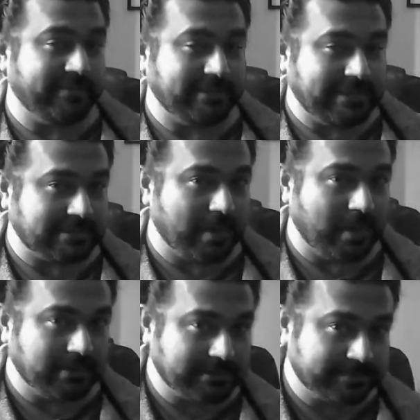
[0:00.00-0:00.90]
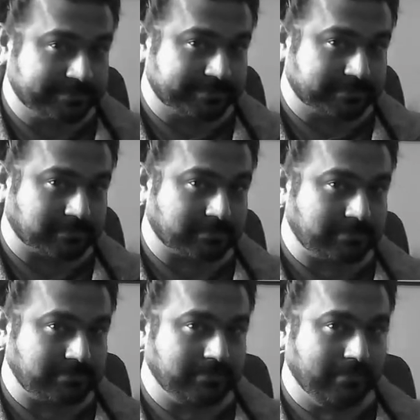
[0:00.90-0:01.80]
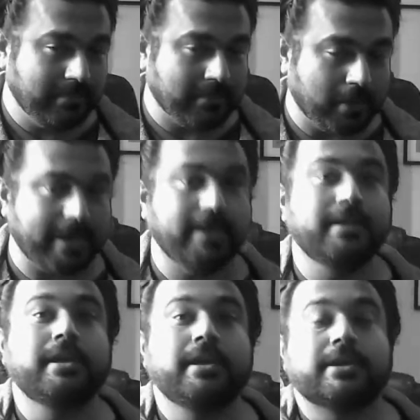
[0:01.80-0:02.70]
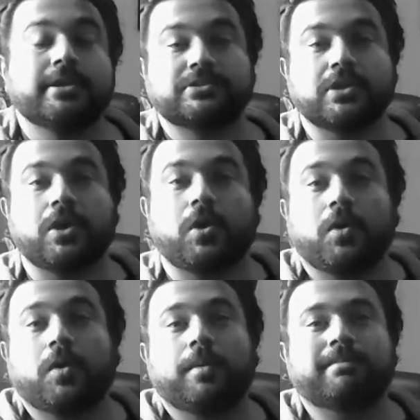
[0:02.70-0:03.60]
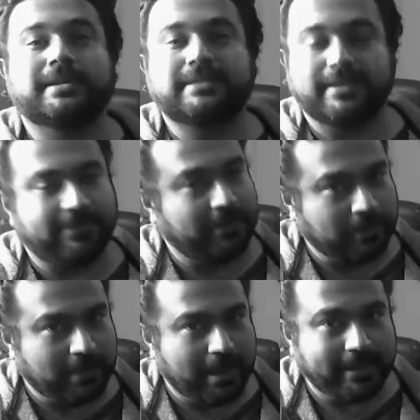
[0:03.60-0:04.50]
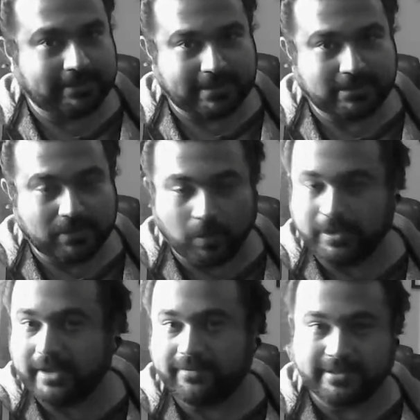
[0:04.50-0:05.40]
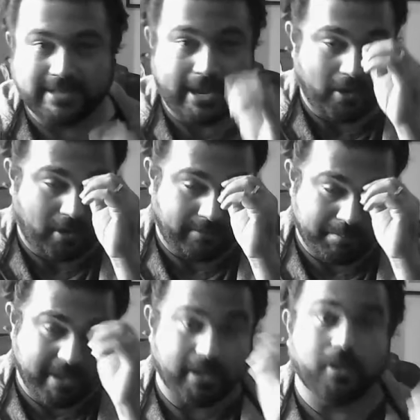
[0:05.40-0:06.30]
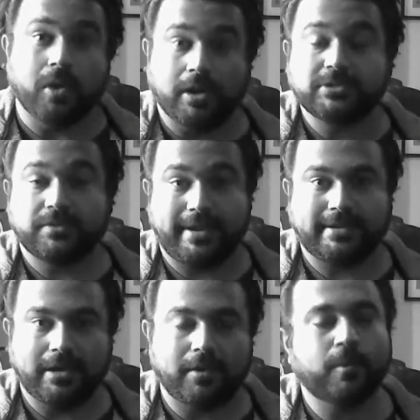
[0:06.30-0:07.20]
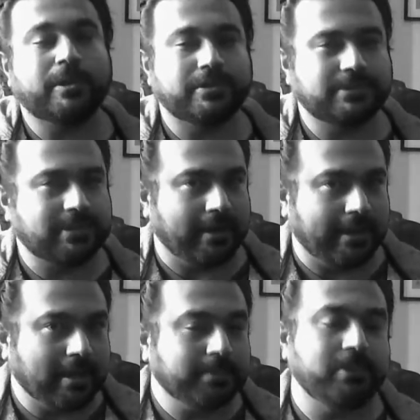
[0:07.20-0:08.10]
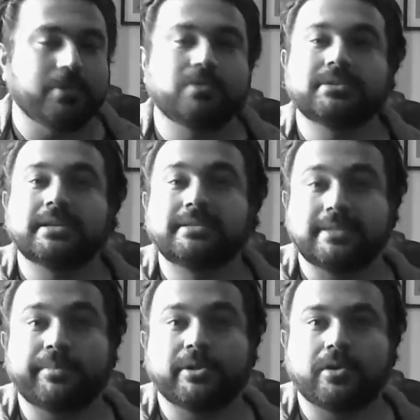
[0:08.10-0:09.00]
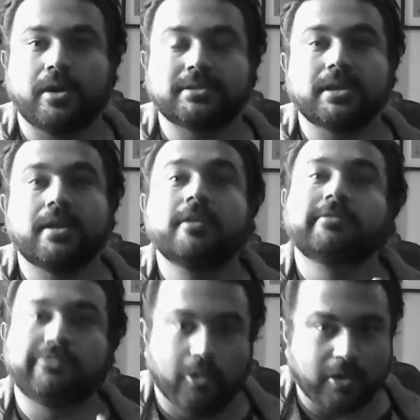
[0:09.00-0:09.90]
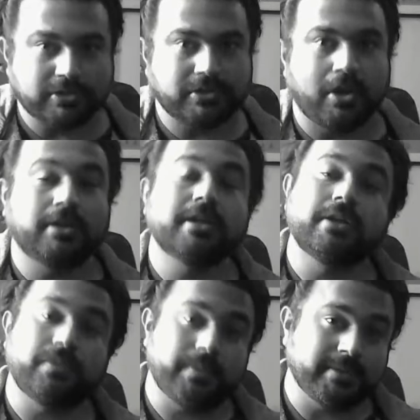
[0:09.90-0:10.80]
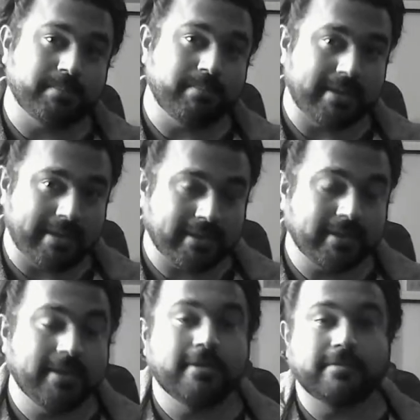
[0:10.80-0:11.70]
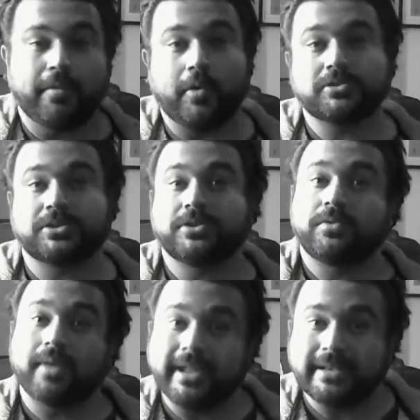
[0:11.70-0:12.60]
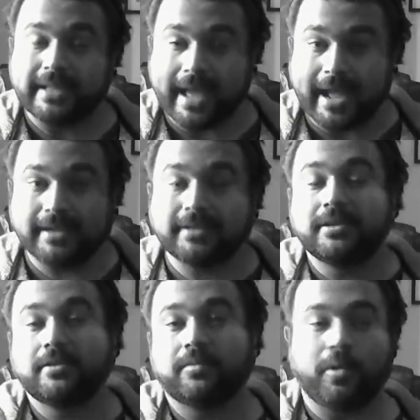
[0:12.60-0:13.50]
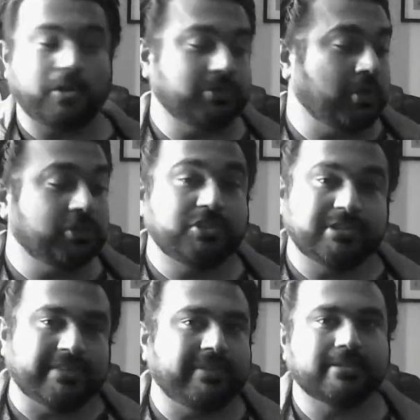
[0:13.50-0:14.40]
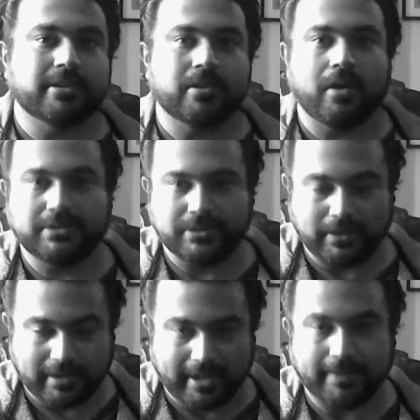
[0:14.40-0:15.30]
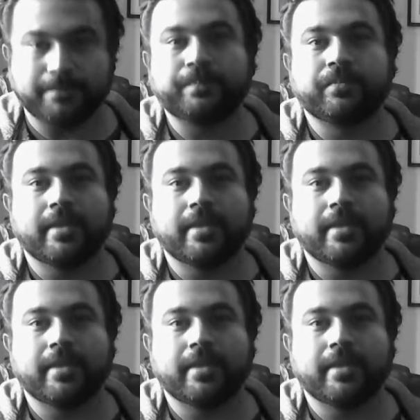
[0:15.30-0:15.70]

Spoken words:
for these chords. Okay, so my tip for you guys is don't get fixated on bigger chords right now when you're starting up. Use simple chords, Focus on rhythm building, focus on the right hand, focus on shifting the chords on time,